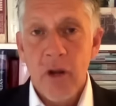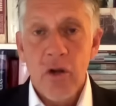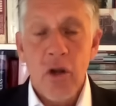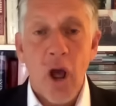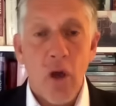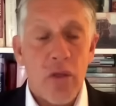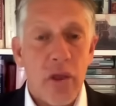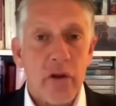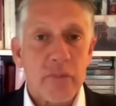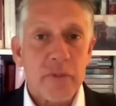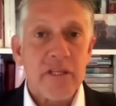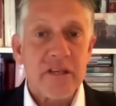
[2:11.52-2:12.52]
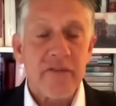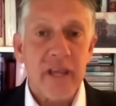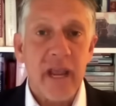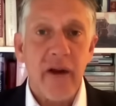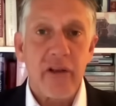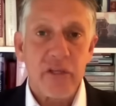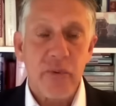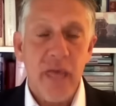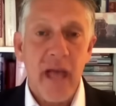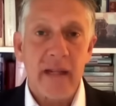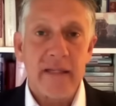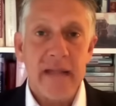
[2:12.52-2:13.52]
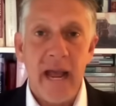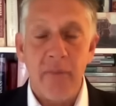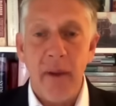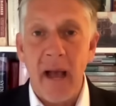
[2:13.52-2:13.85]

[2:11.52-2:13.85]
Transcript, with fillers: No, there are specific areas without a doubt.